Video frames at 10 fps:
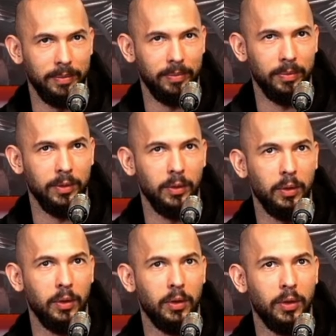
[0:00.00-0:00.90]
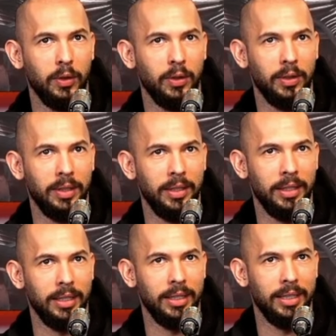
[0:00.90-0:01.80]

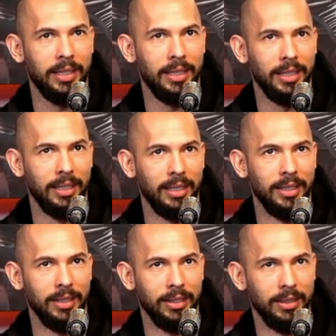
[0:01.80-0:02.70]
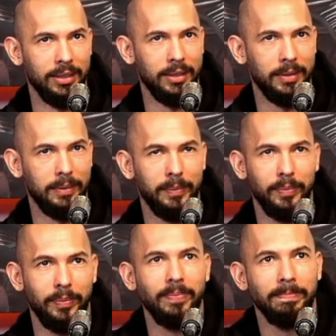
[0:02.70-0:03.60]

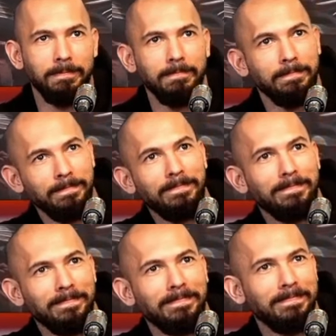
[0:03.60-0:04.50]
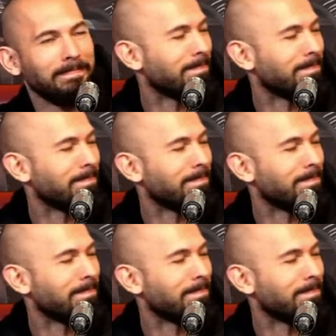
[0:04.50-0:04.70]
No words are spoken by the person on screen.